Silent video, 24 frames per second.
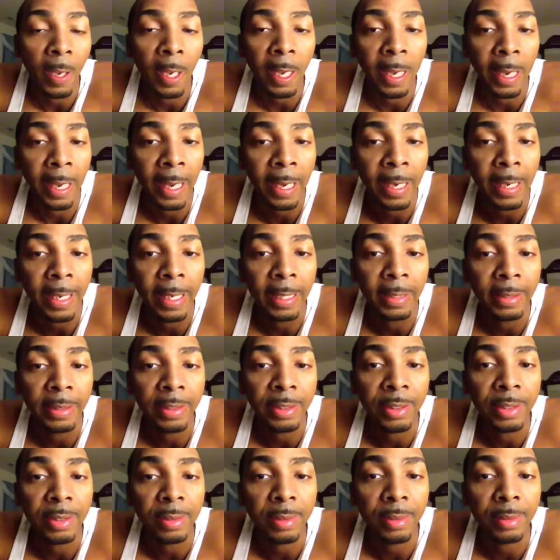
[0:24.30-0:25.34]
And
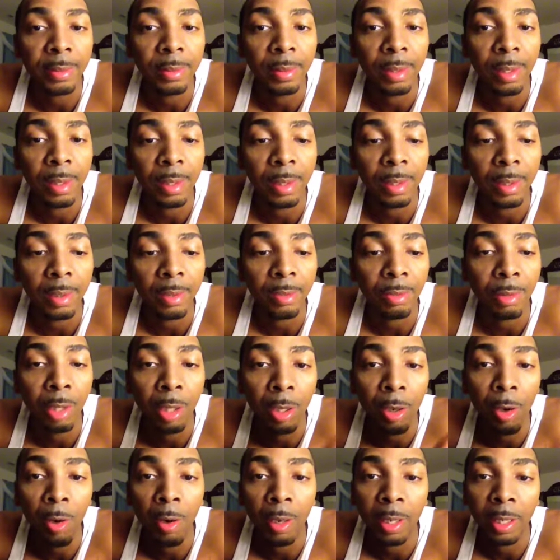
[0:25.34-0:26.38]
it's
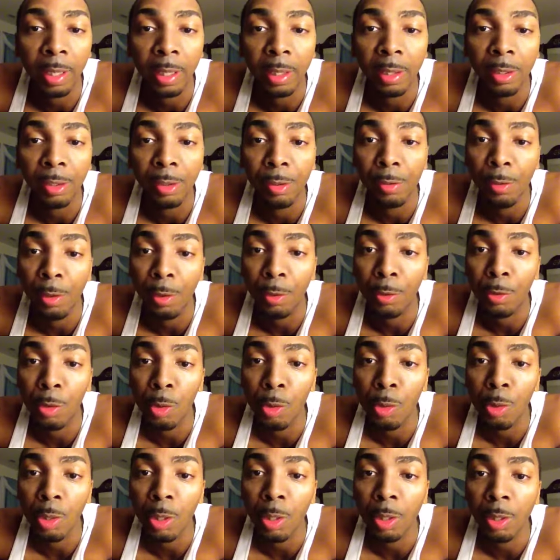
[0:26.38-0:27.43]
regarding
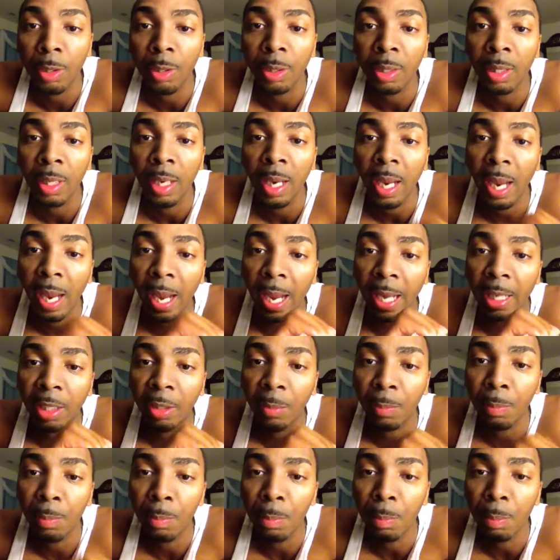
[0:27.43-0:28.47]
recruiter and
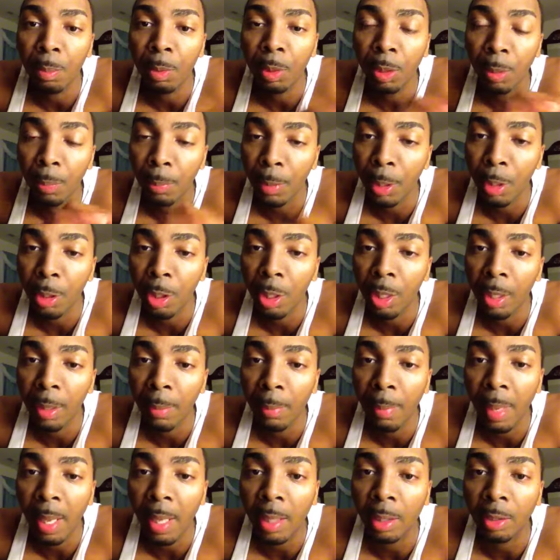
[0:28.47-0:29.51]
community
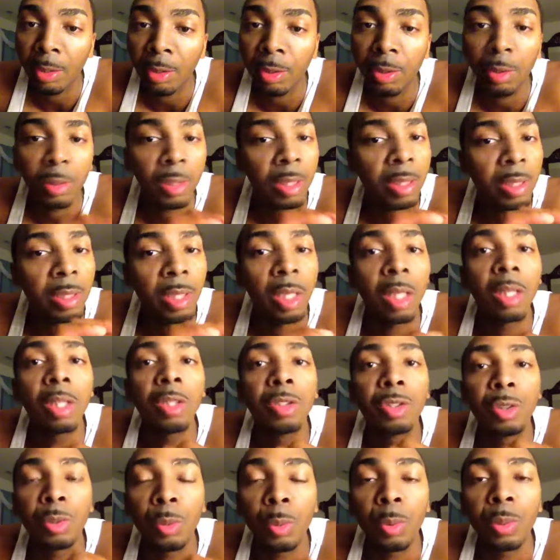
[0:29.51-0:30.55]
managers and other
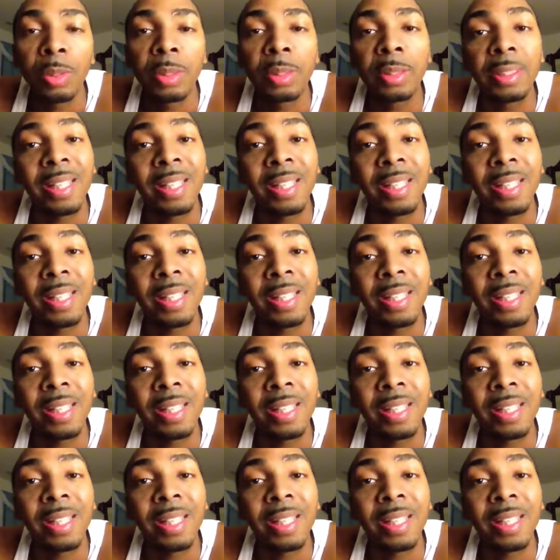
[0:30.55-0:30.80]
sources